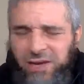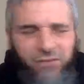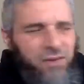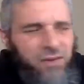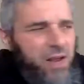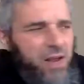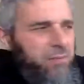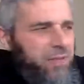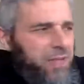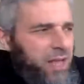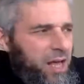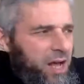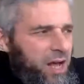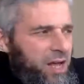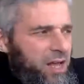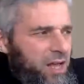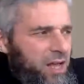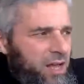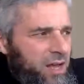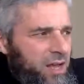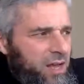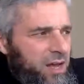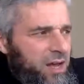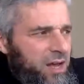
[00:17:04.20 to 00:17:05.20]
Alif Lam Ra,
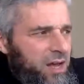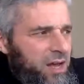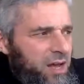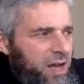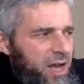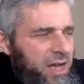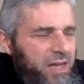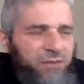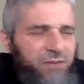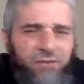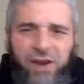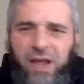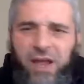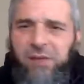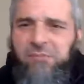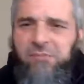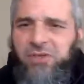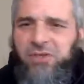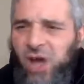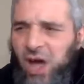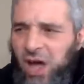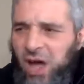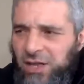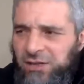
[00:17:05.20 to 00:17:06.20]
uh, Alif Lam
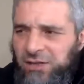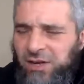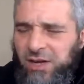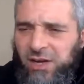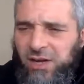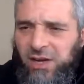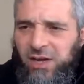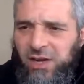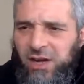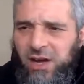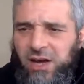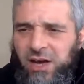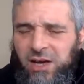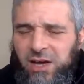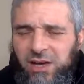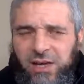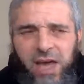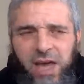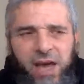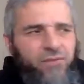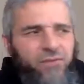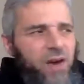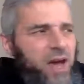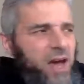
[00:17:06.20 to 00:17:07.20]
Saad, uh,
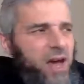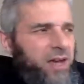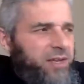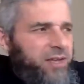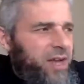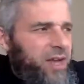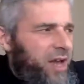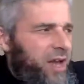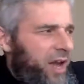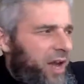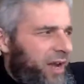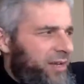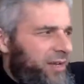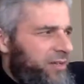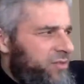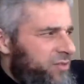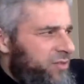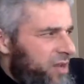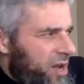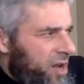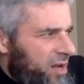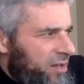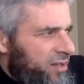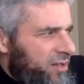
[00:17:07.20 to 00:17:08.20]
Kaf Ha Ya Ain
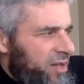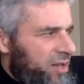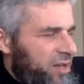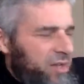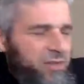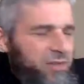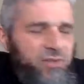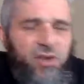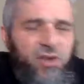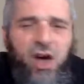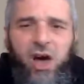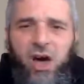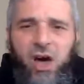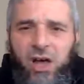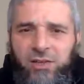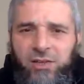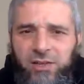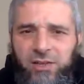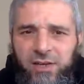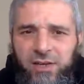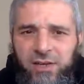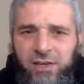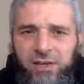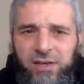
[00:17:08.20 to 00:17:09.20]
Saad,
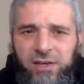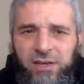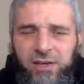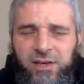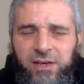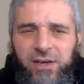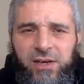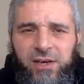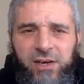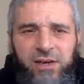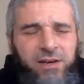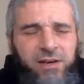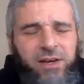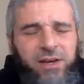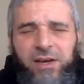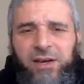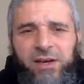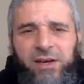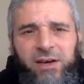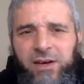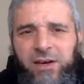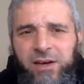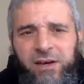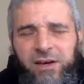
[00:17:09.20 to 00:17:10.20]
Saad. Uh,
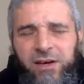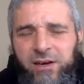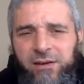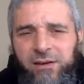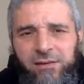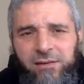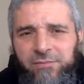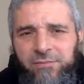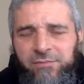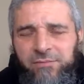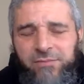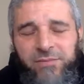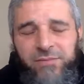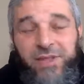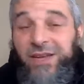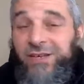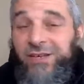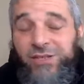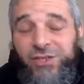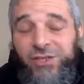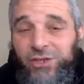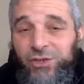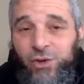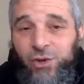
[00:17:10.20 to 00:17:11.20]
uh,
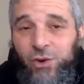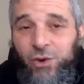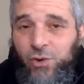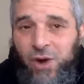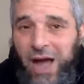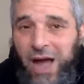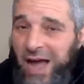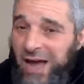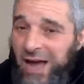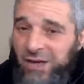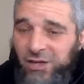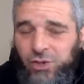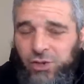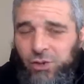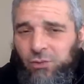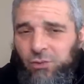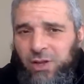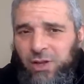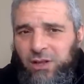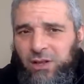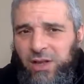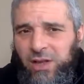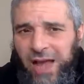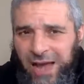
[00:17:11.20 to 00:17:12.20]
there's no
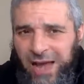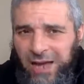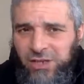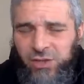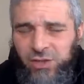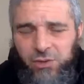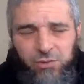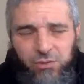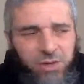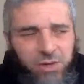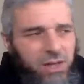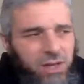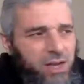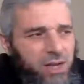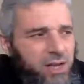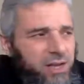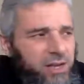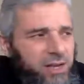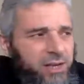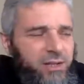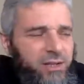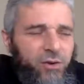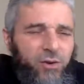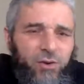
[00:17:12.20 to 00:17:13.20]
actual, actual,
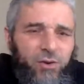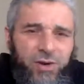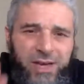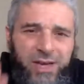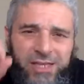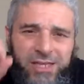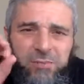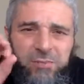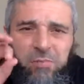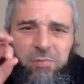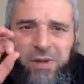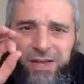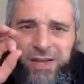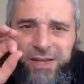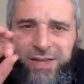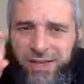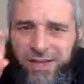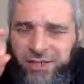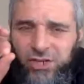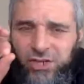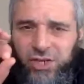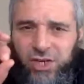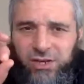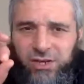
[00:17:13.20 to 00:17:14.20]
you know,
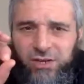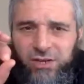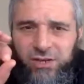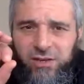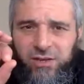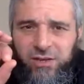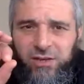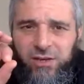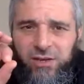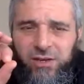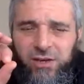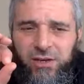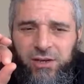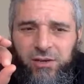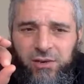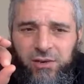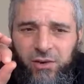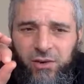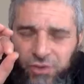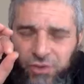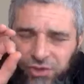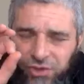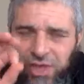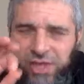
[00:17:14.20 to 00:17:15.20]
explanation, you know,
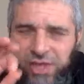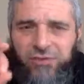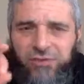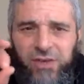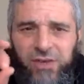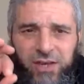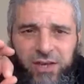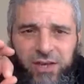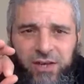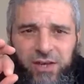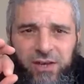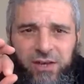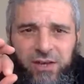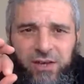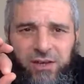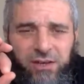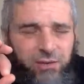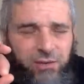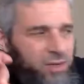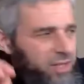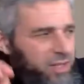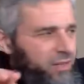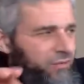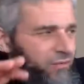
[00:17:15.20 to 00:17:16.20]
authentic, you
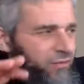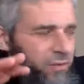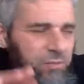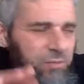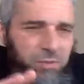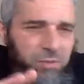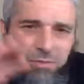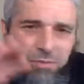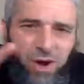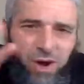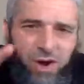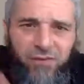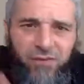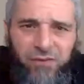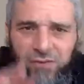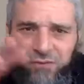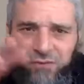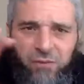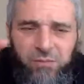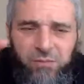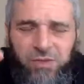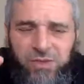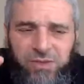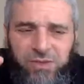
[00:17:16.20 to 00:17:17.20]
know, either from the Prophet or
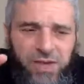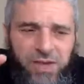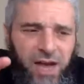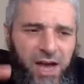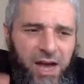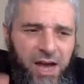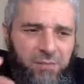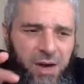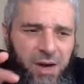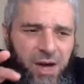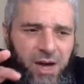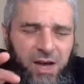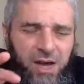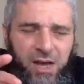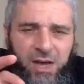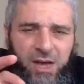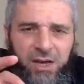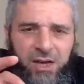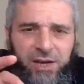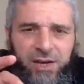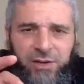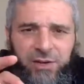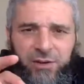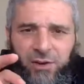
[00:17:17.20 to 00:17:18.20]
from the Sahaba,
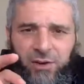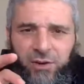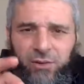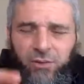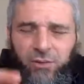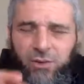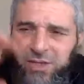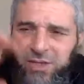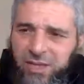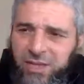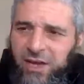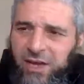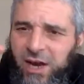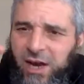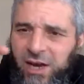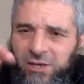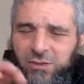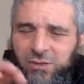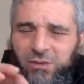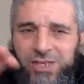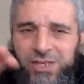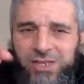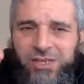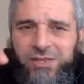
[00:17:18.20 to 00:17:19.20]
you know, with
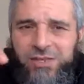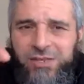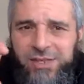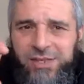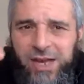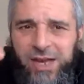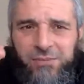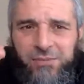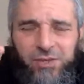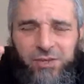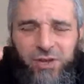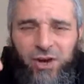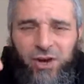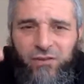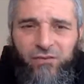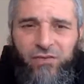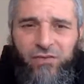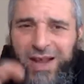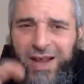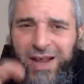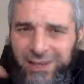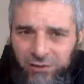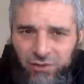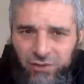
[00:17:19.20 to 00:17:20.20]
regard to these types of
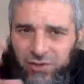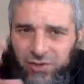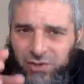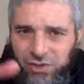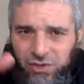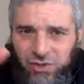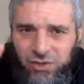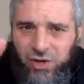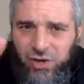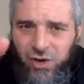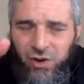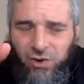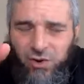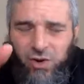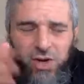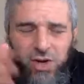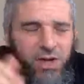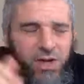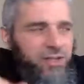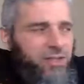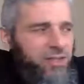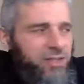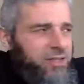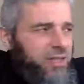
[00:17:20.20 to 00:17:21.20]
letters, you know,
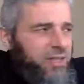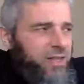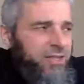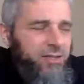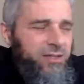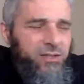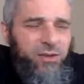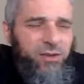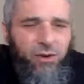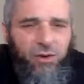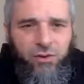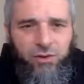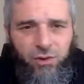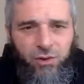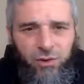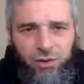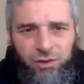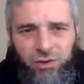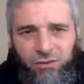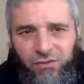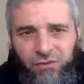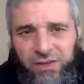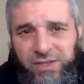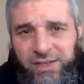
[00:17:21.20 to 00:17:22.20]
these letters called
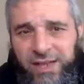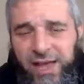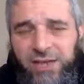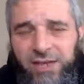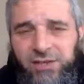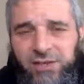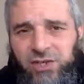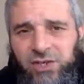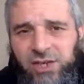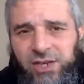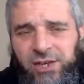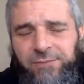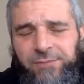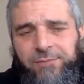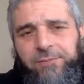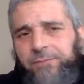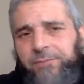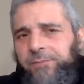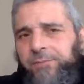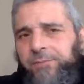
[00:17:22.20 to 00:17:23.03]
Horuf at Tehaji.